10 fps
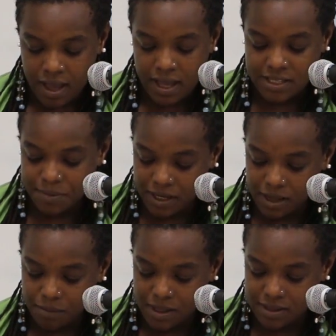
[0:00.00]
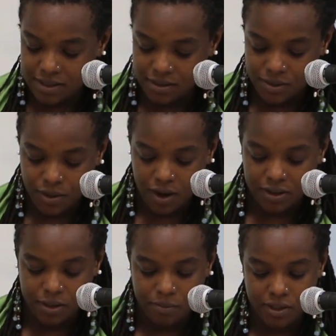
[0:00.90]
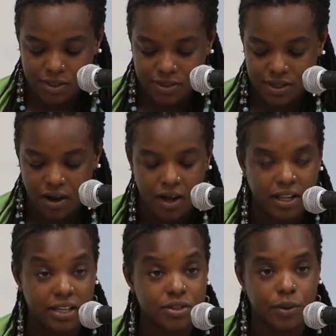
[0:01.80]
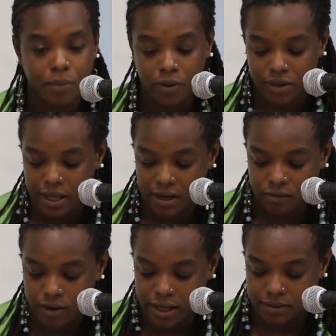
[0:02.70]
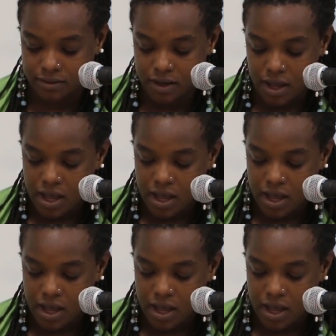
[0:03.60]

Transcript: It has been 8 minutes since you called the emergency hotline to report the hit and run.